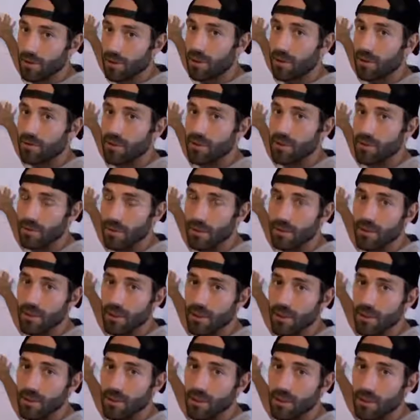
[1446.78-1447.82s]
the curvature of
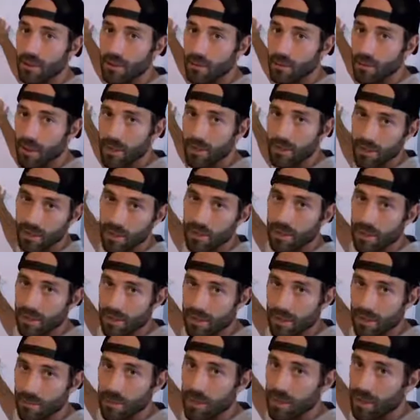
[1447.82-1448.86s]
Earth, based on the
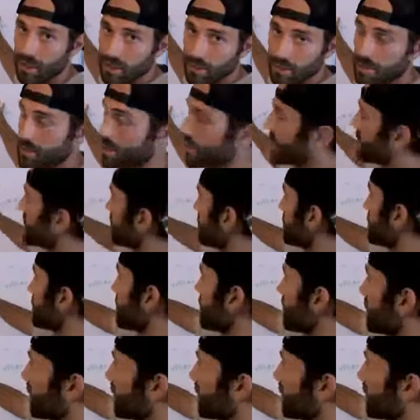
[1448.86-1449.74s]
accepted explanation for